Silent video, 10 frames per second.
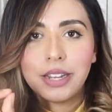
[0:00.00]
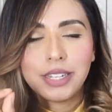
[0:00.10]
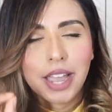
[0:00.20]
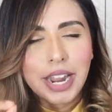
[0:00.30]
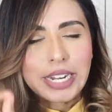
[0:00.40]

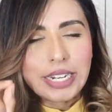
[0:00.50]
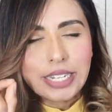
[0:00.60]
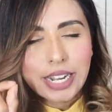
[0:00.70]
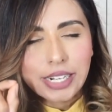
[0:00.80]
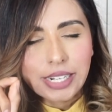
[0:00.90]
tiny
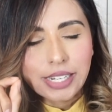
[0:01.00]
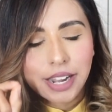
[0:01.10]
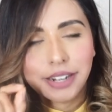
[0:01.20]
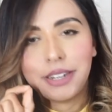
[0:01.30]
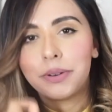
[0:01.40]

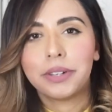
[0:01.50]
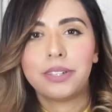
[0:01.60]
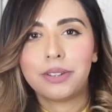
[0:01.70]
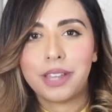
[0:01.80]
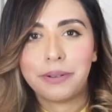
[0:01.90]

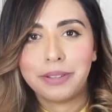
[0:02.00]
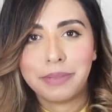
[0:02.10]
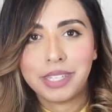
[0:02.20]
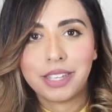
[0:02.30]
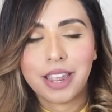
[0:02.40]
crystal that was
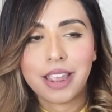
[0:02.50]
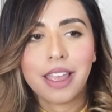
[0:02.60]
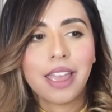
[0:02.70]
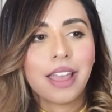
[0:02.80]
missing.